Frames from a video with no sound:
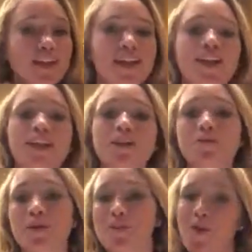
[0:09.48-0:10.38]
And I
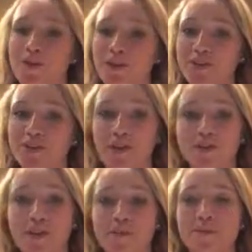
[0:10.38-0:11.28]
want to apologize for not
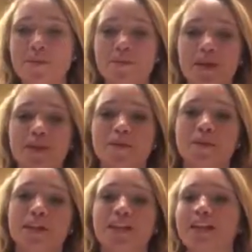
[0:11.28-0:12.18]
being able to make the
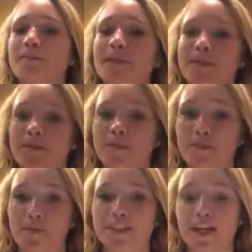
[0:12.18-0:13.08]
meeting because I
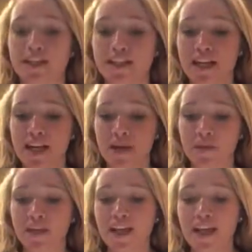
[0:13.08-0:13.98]
was out of
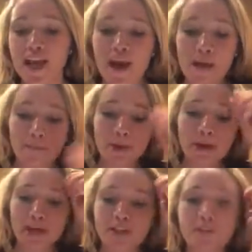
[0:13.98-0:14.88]
town.
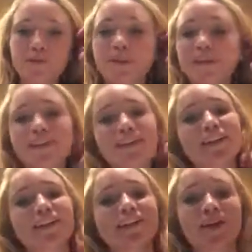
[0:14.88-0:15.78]
But I just want to
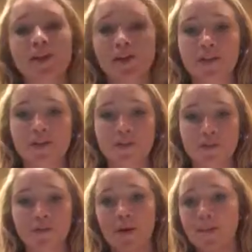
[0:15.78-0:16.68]
tell you guys a little
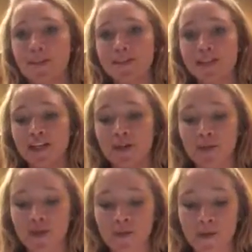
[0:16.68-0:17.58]
bit about what we did at
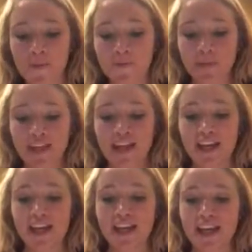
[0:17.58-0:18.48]
RYLA,
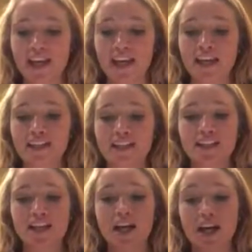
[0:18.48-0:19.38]
and
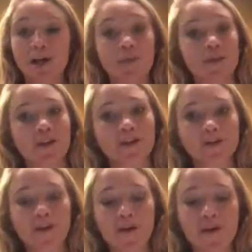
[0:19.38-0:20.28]
I hope you guys
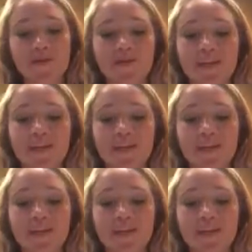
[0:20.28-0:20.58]
enjoy it.